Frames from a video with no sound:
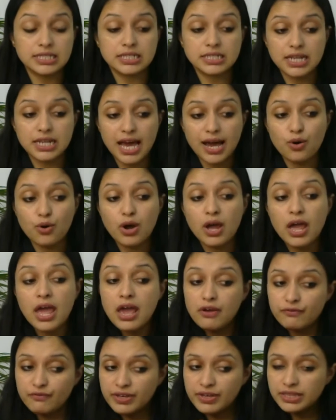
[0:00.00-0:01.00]
Now
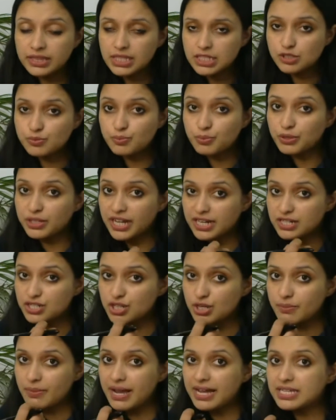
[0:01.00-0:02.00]
when these
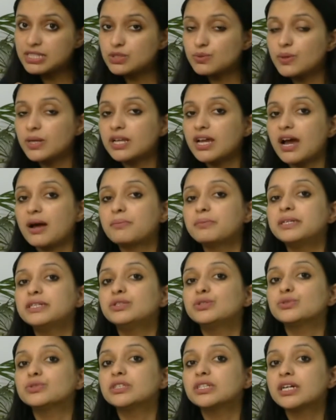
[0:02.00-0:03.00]
potassium ions will come
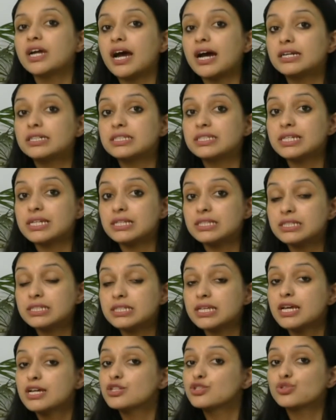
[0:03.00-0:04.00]
into the guard cells,
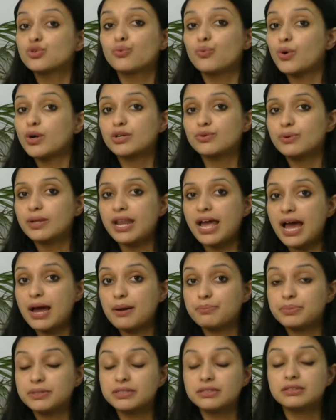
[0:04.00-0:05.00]
so what will
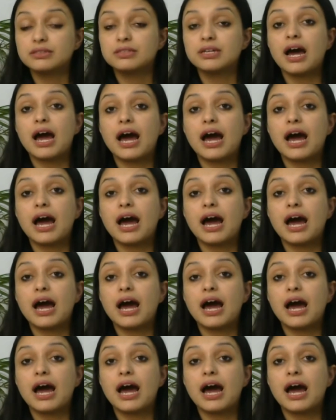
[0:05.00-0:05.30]
happen?